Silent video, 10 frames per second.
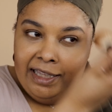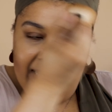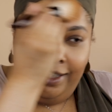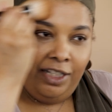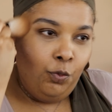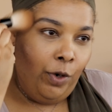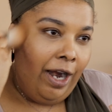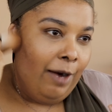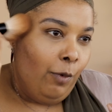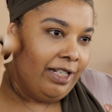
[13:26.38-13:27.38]
This is
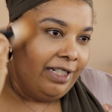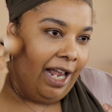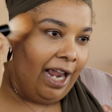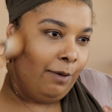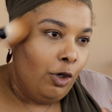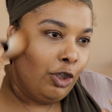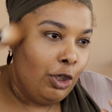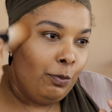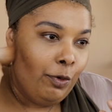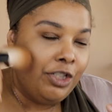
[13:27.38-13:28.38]
where I waste time on
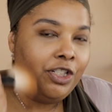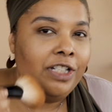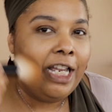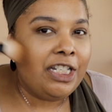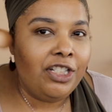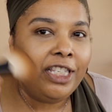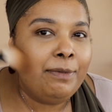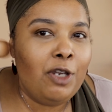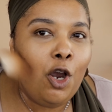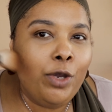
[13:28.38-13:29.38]
good brushes. I just
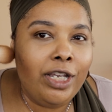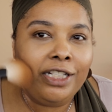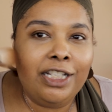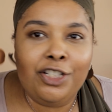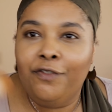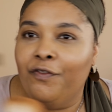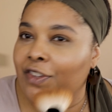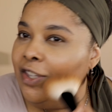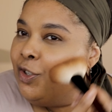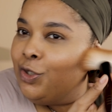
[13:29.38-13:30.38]
keep going because they just
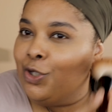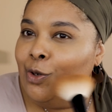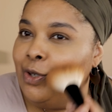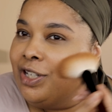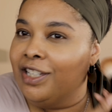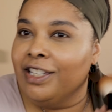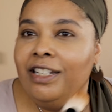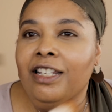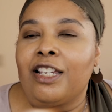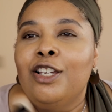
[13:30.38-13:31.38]
feel so
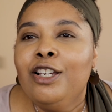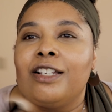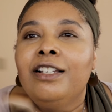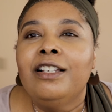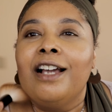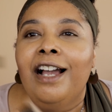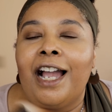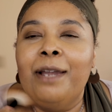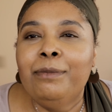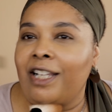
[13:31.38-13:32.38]
good.
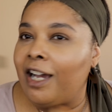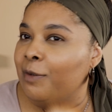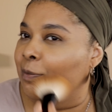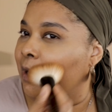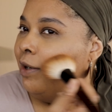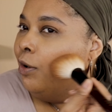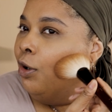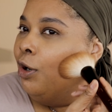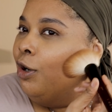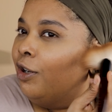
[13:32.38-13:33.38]
I'm done, but
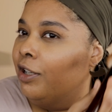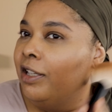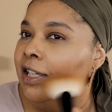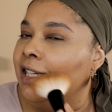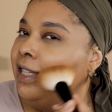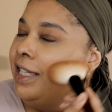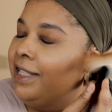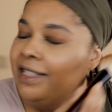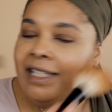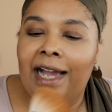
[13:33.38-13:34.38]
oh,
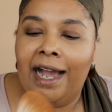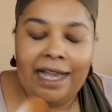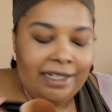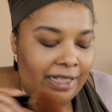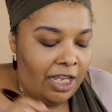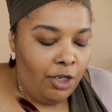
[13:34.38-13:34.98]
easy guys.